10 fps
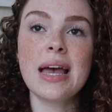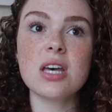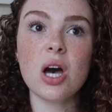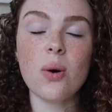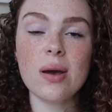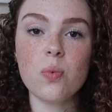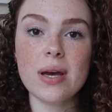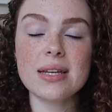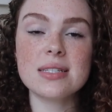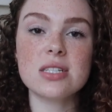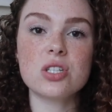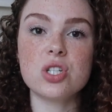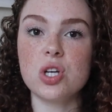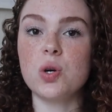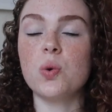So I went
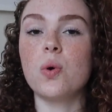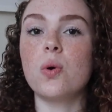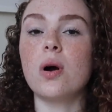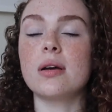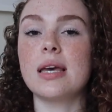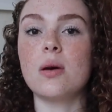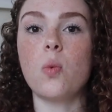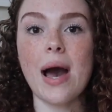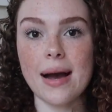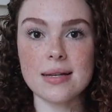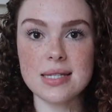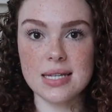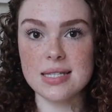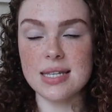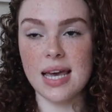to get waxes,